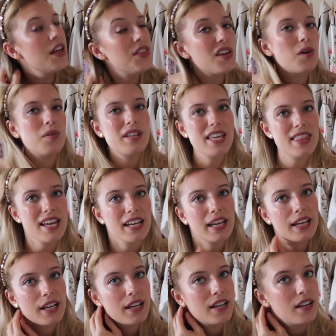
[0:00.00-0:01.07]
The only thing
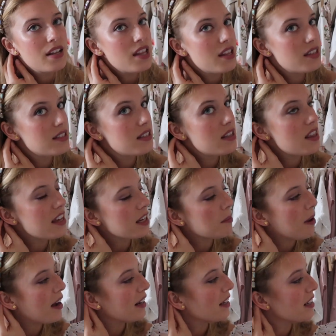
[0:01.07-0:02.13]
I can think
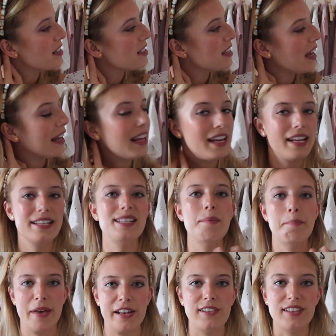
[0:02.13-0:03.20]
about it is that it is a
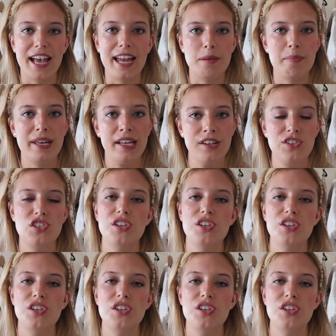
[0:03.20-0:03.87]
metal headband,